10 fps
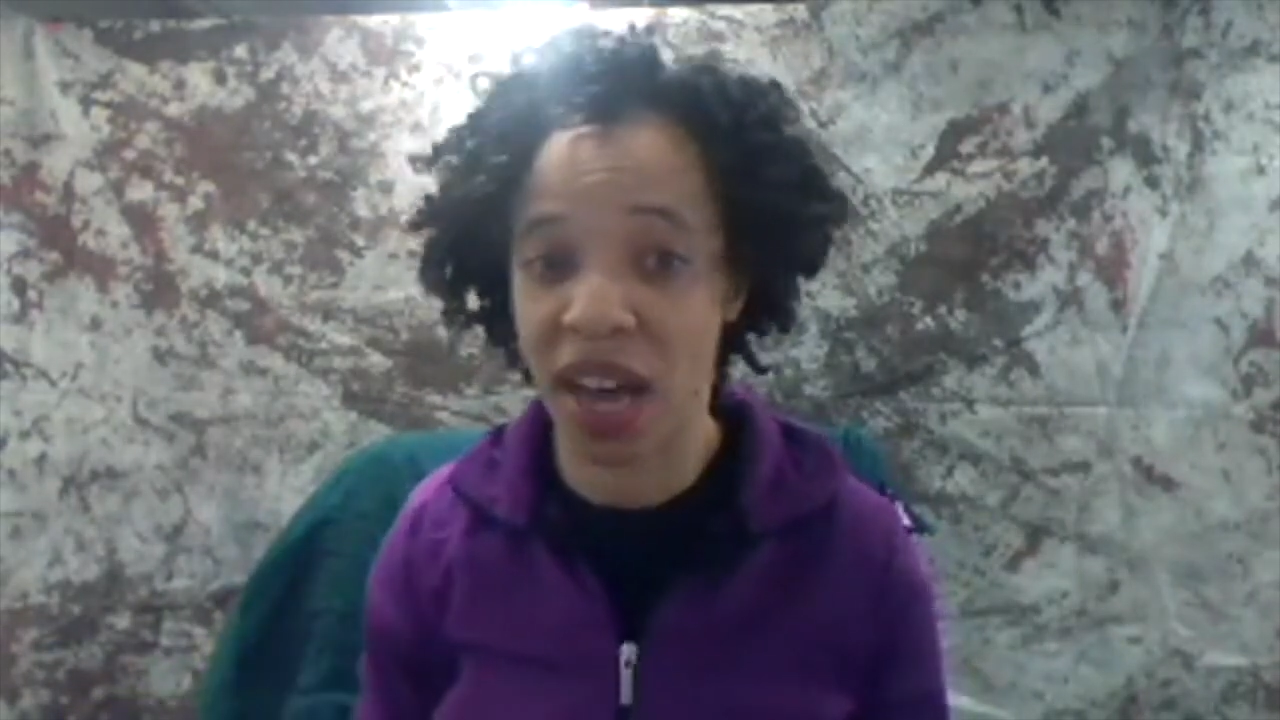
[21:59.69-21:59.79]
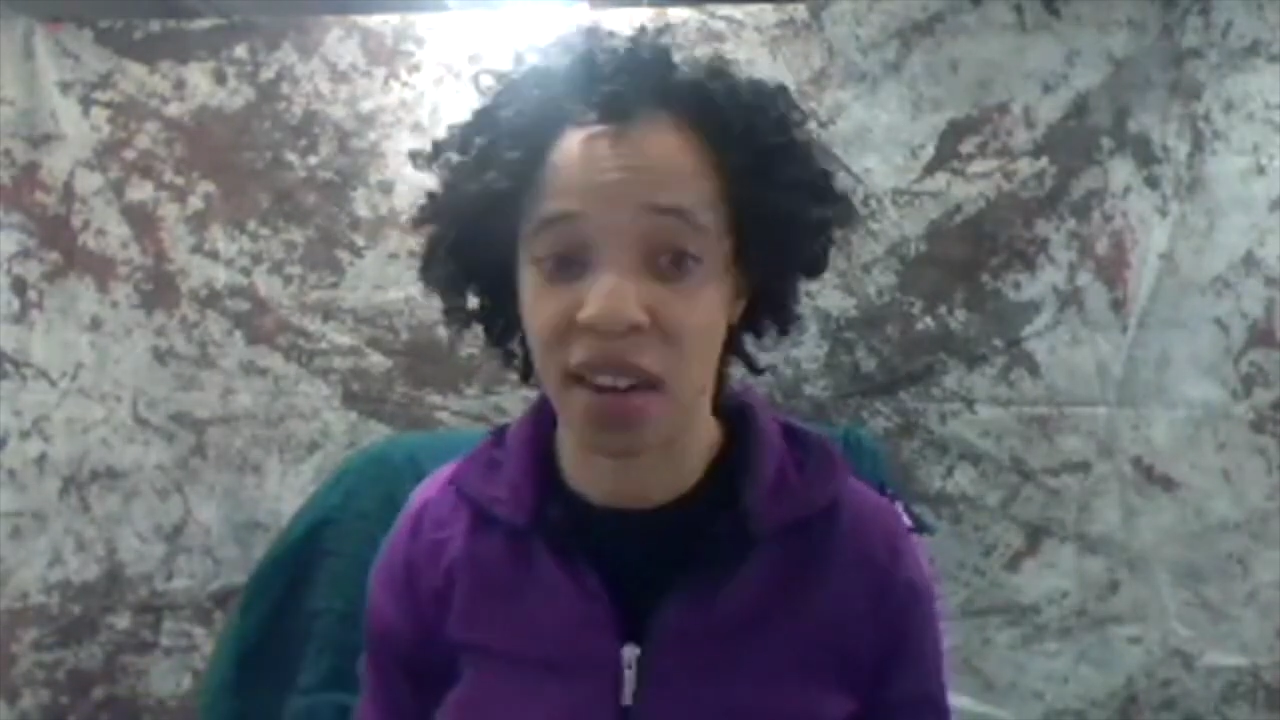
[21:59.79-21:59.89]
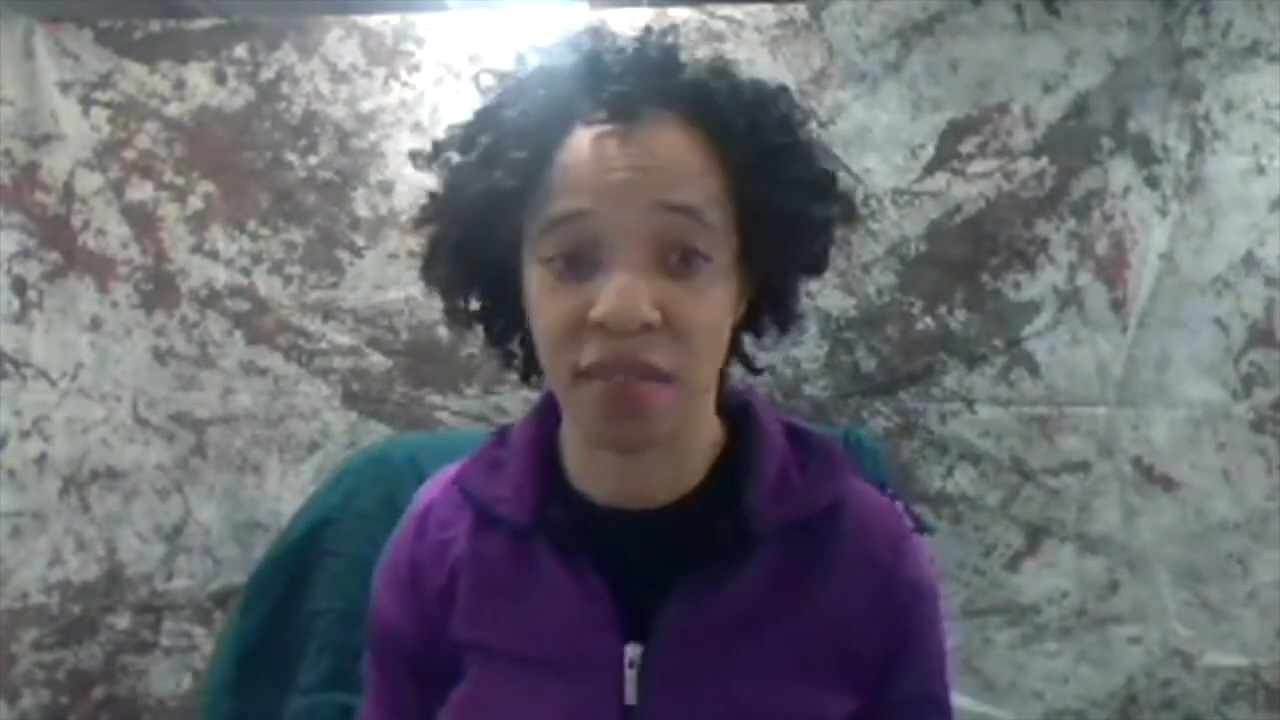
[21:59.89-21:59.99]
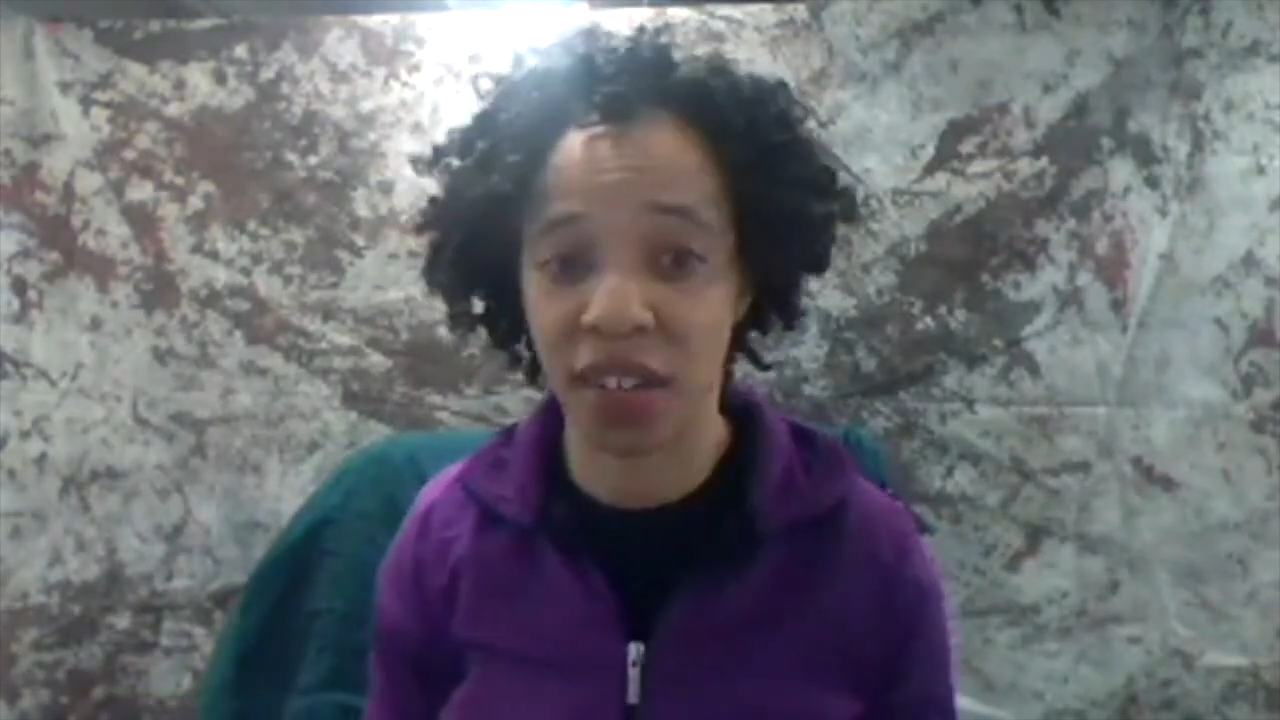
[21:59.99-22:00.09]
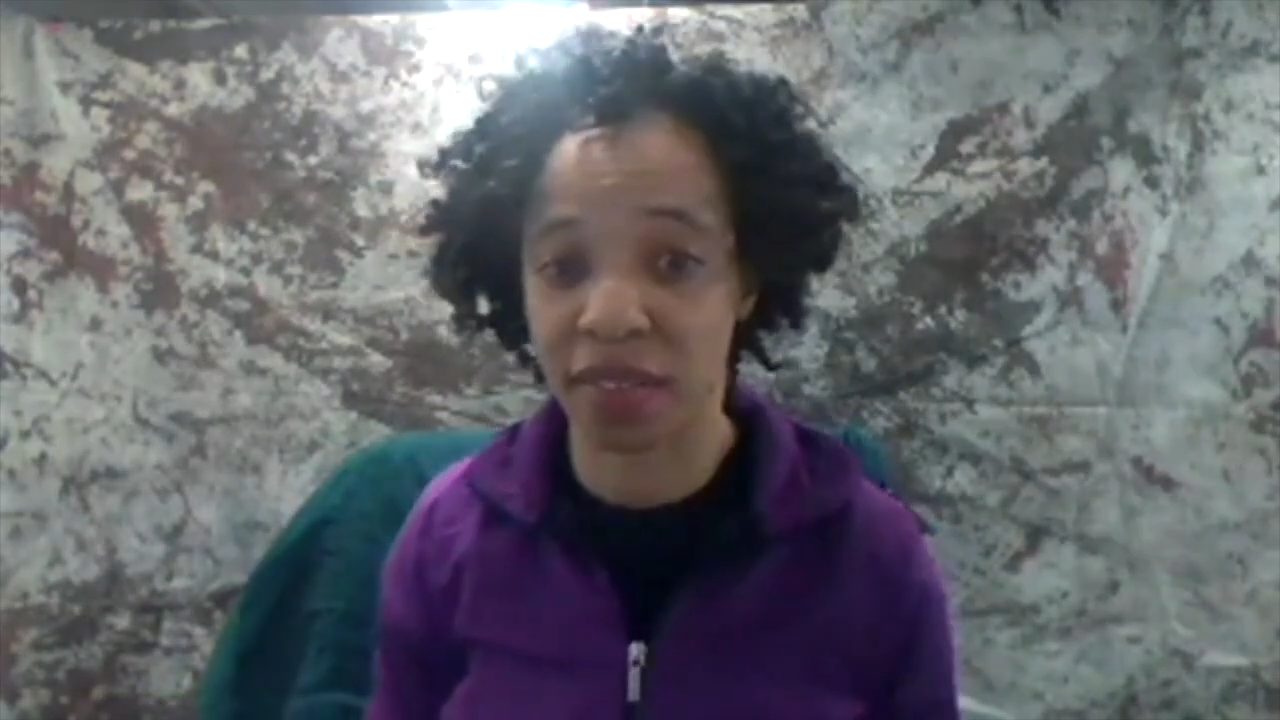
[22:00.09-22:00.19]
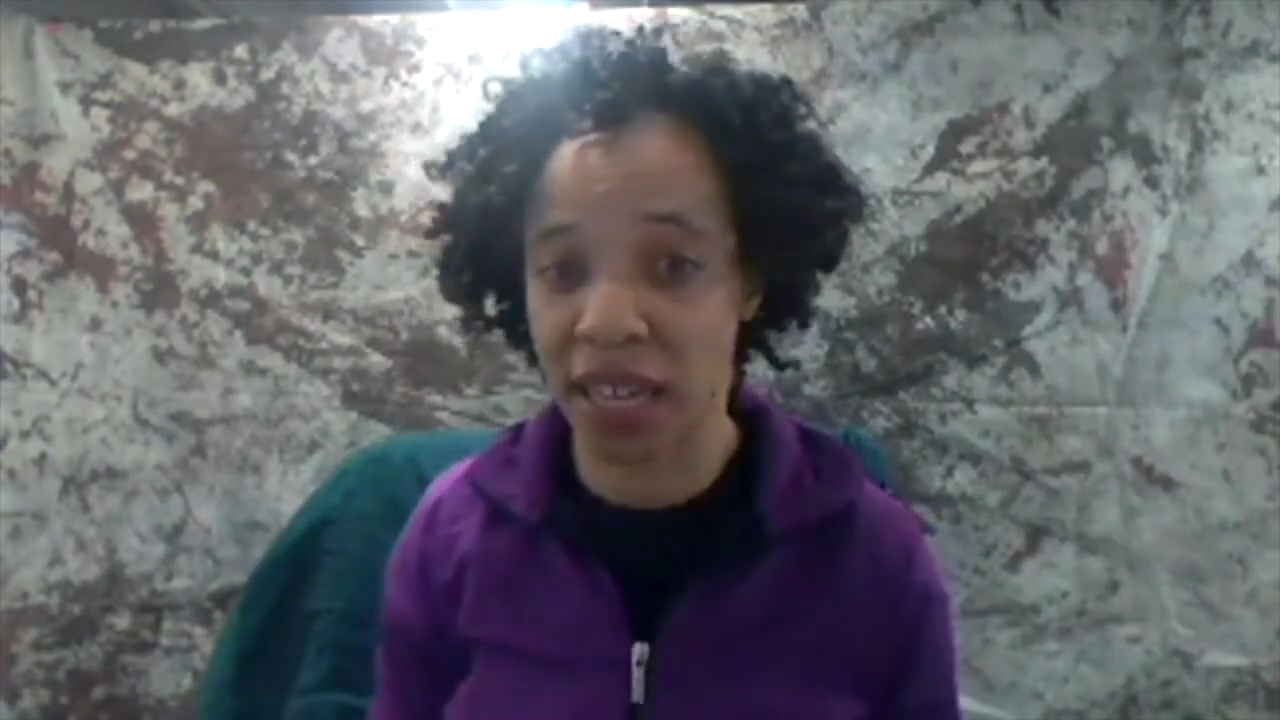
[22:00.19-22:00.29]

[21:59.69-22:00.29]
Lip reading: out of that